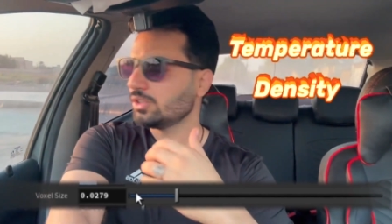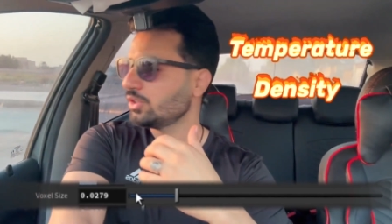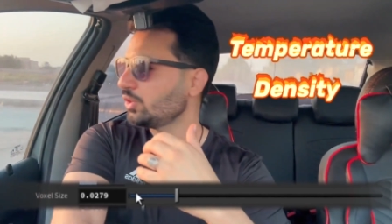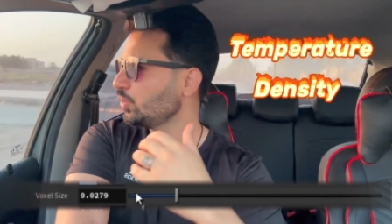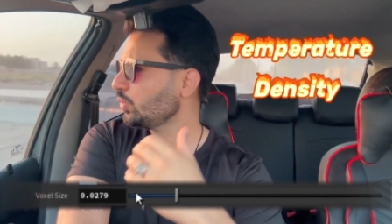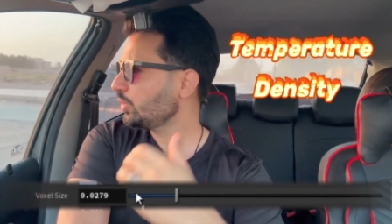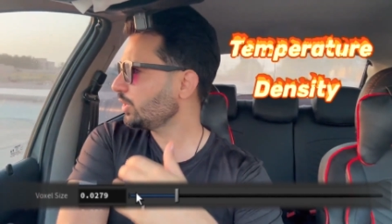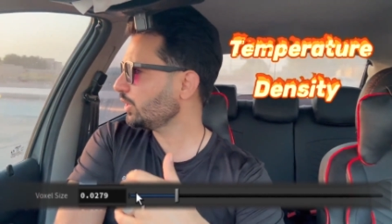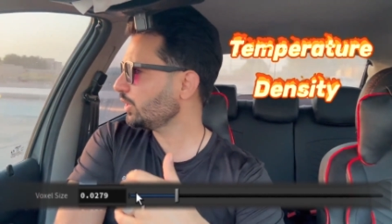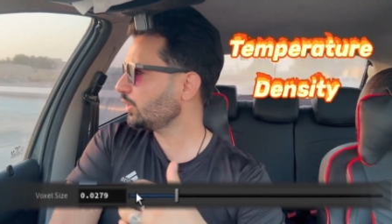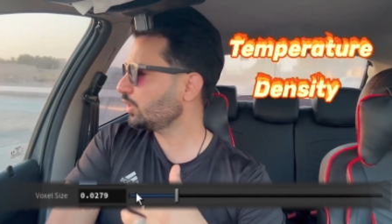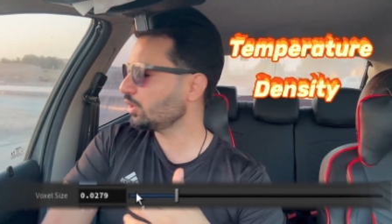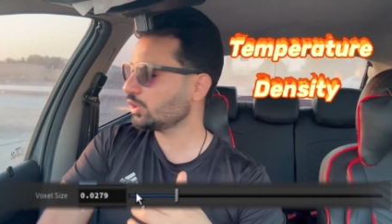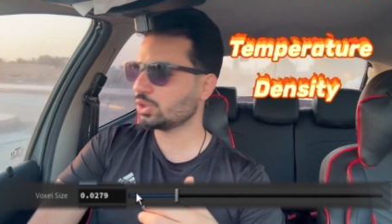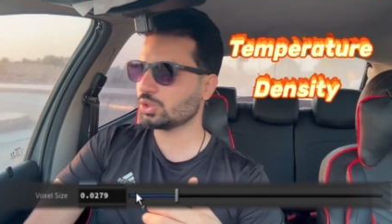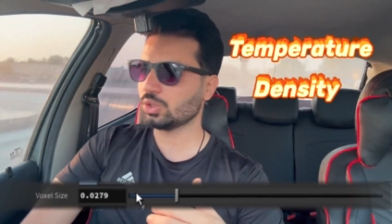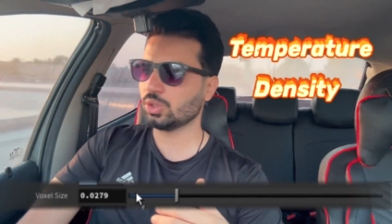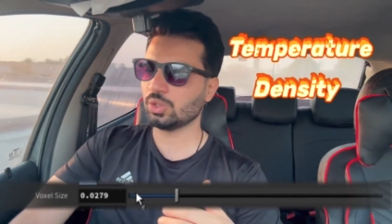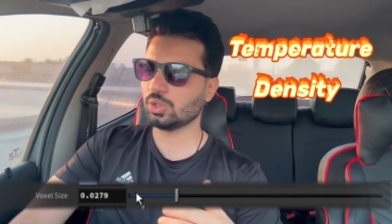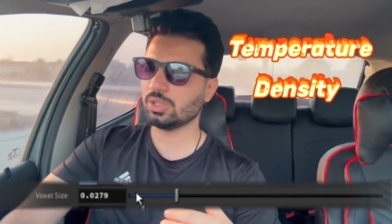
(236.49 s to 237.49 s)
you can
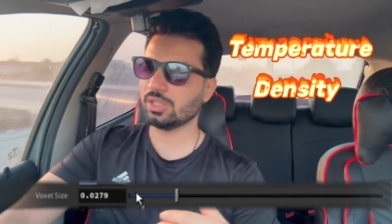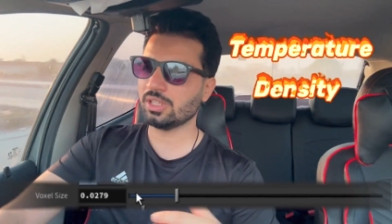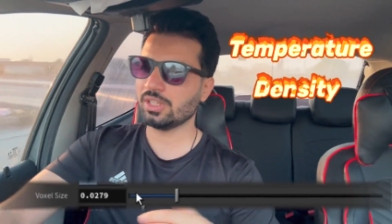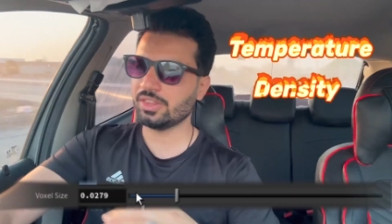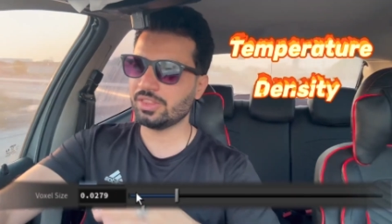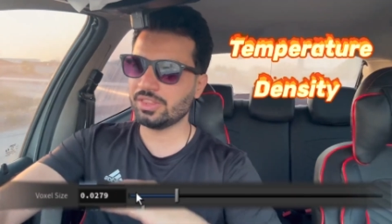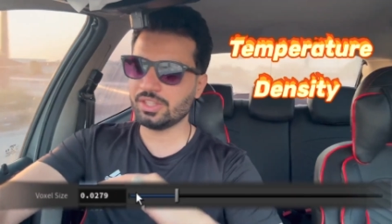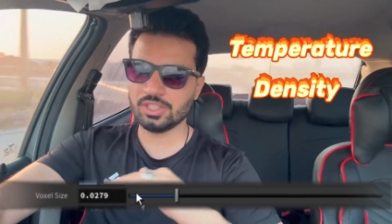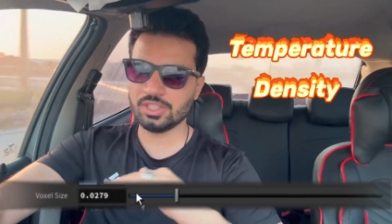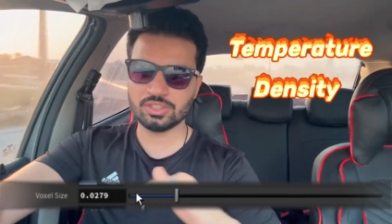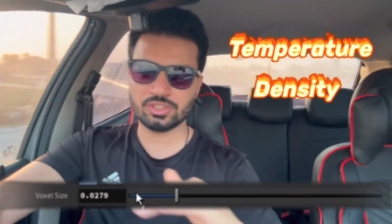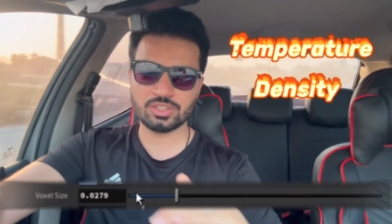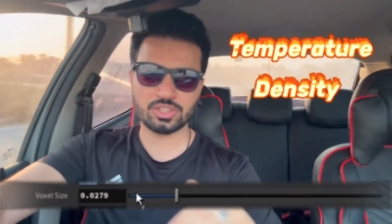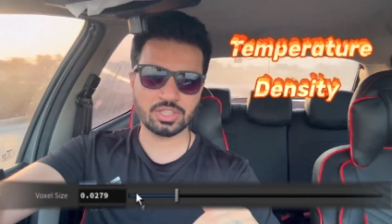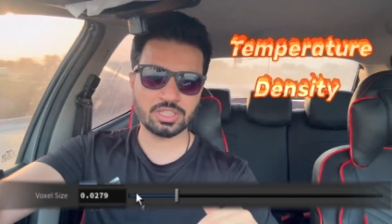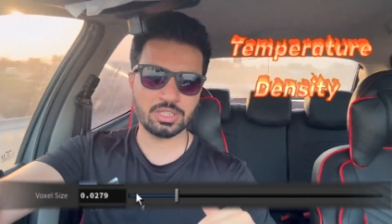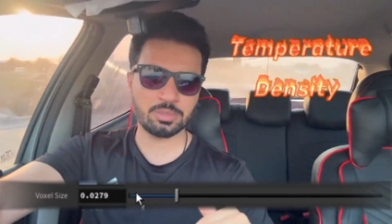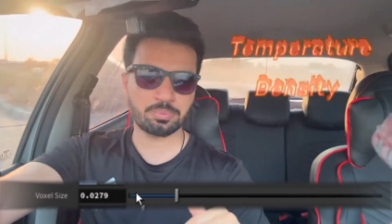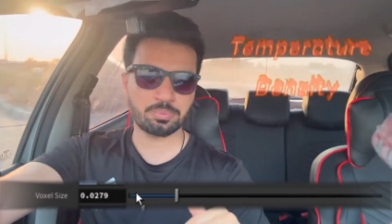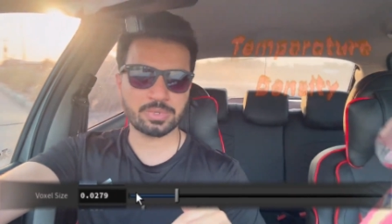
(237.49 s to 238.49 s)
control these
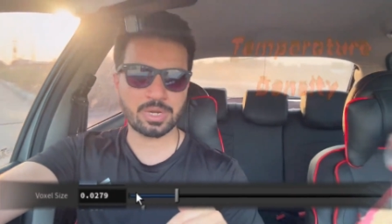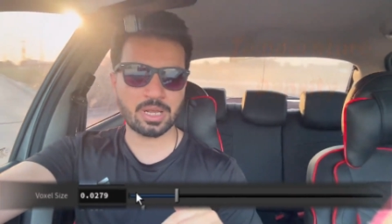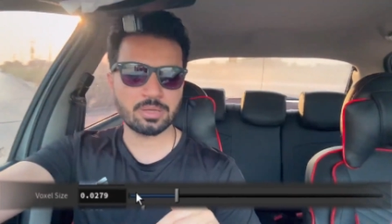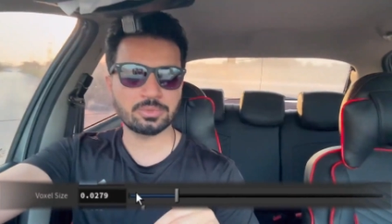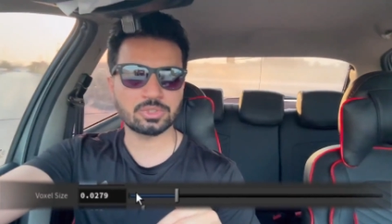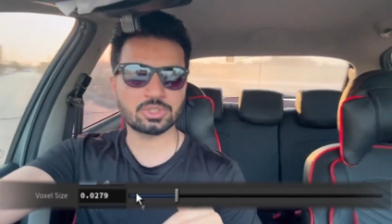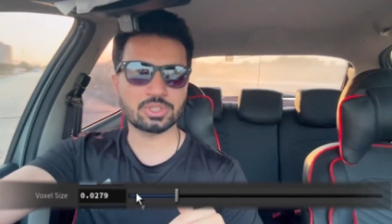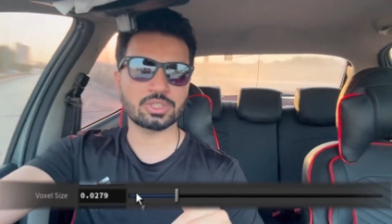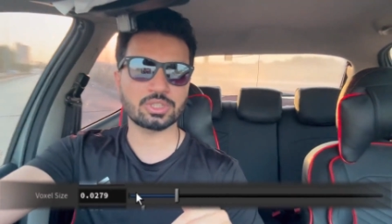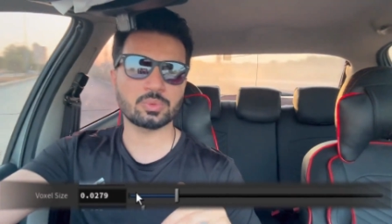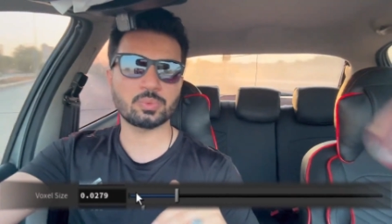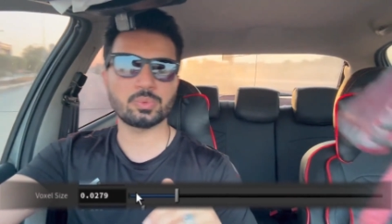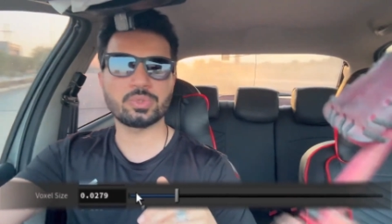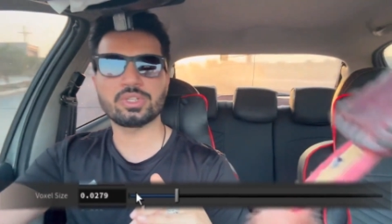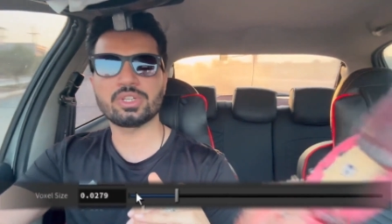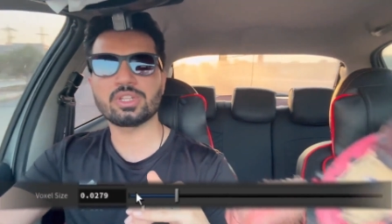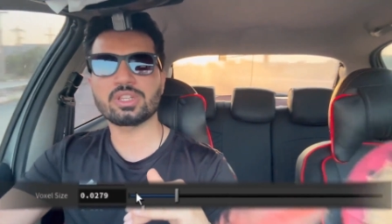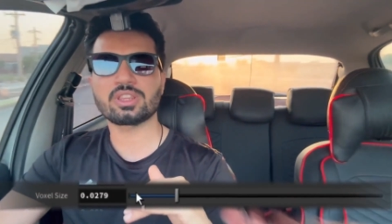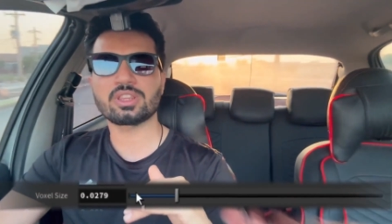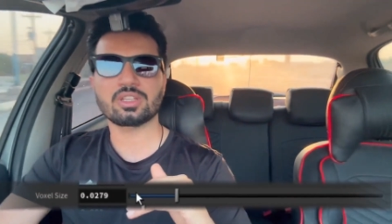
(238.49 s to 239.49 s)
three parameters
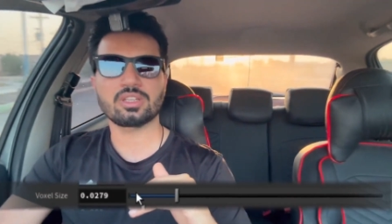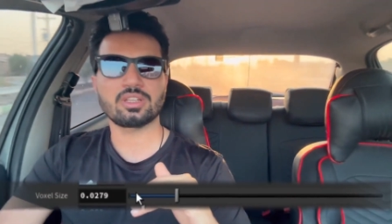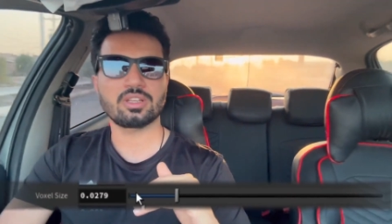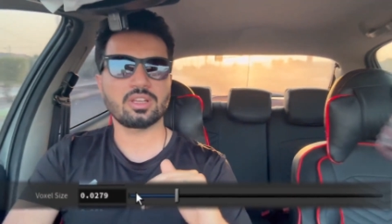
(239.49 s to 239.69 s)
with